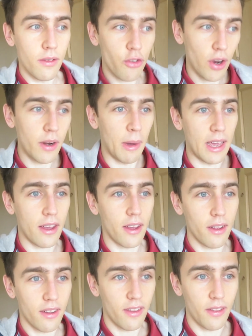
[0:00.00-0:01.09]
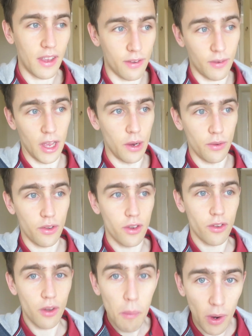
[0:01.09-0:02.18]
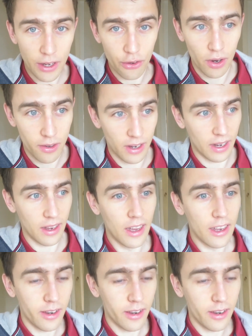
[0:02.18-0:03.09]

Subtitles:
trying to make these videos somewhat interesting